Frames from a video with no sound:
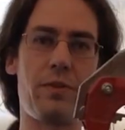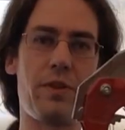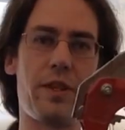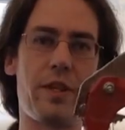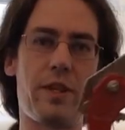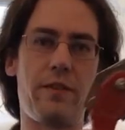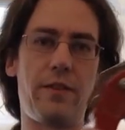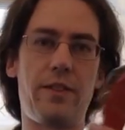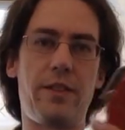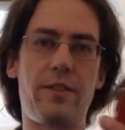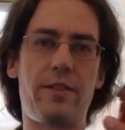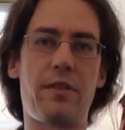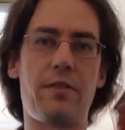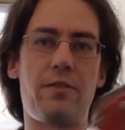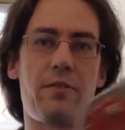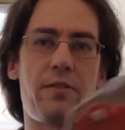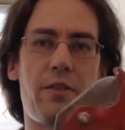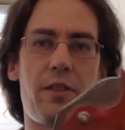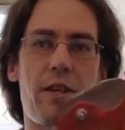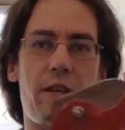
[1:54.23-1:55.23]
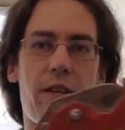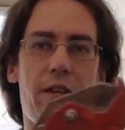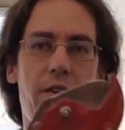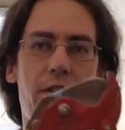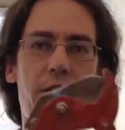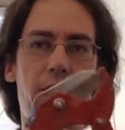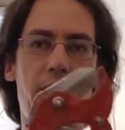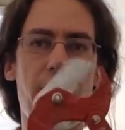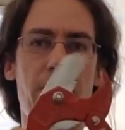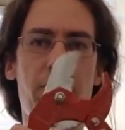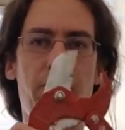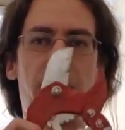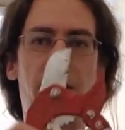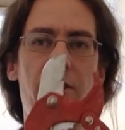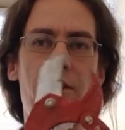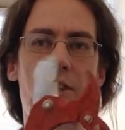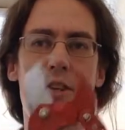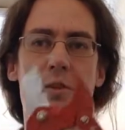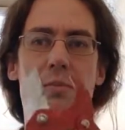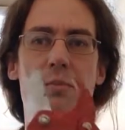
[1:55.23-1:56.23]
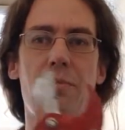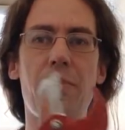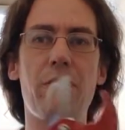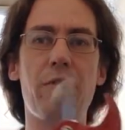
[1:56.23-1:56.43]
Now this is obviously your ratchet